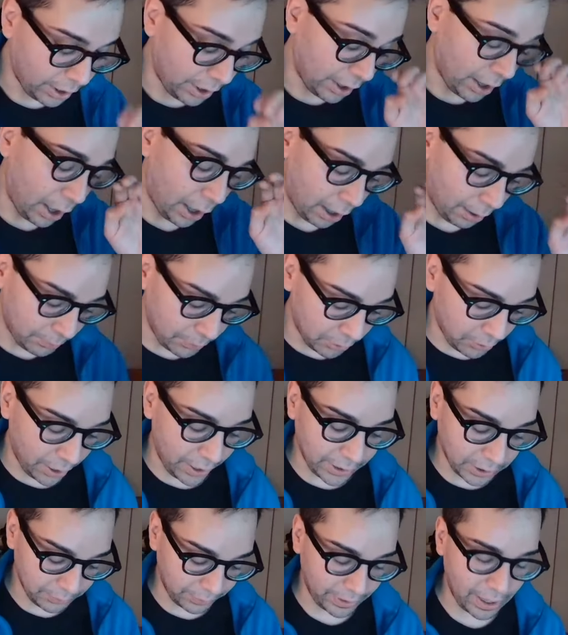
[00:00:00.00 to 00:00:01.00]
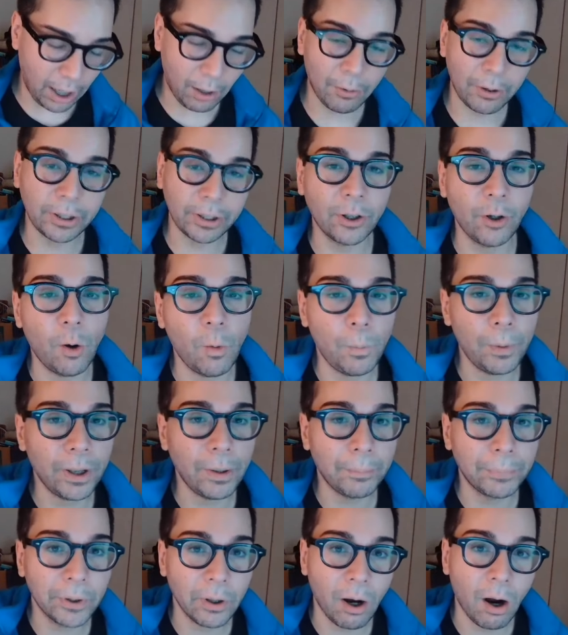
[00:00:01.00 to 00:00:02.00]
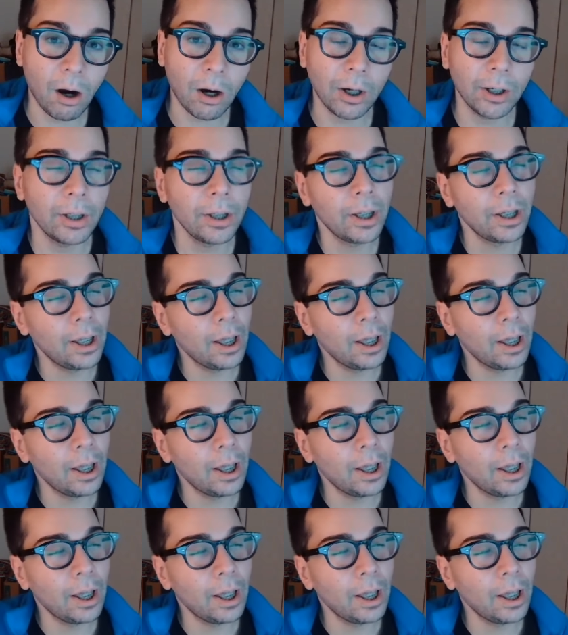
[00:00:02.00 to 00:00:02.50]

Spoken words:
Your guidance right now is to open up your heart.